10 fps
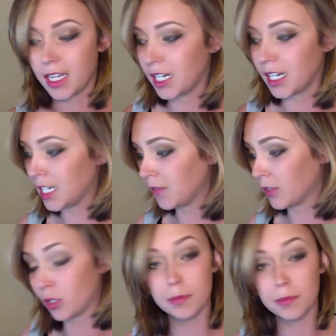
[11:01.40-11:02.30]
any of the
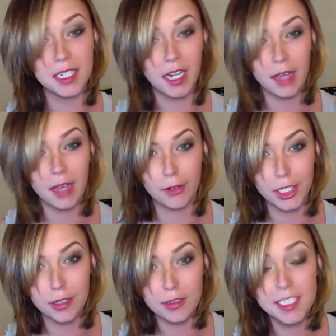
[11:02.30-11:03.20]
hoops that I ever
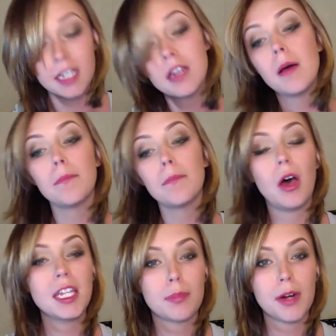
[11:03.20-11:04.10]
use, Bonnie
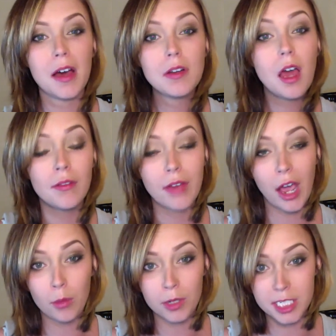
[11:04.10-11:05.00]
Brown of
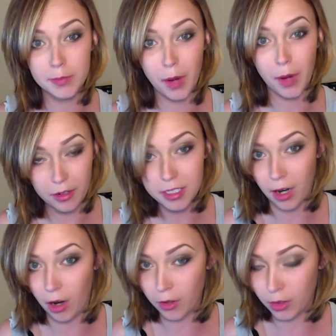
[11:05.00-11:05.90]
Outward Spiral
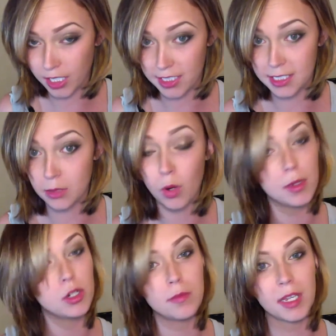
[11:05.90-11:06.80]
is the woman
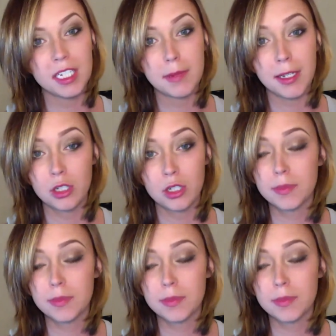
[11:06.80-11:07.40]
who makes my hoops.